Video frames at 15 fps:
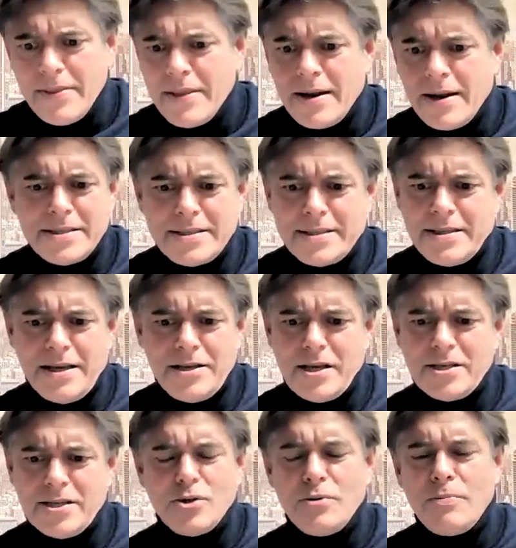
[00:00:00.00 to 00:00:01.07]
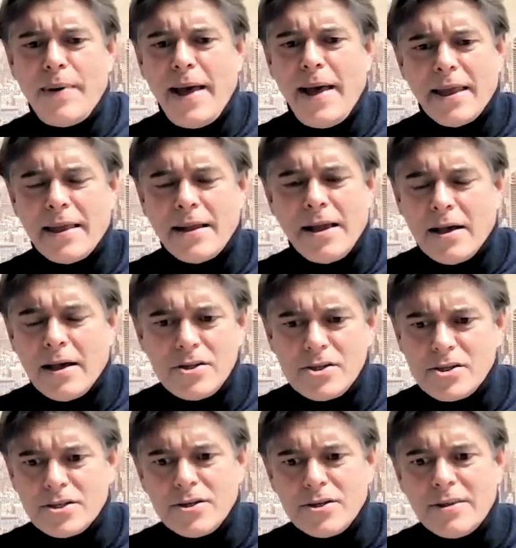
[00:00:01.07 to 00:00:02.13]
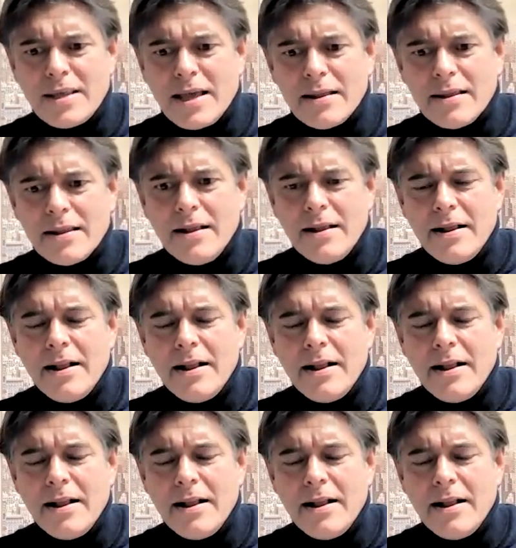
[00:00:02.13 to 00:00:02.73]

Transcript: And then I stood back and I understood that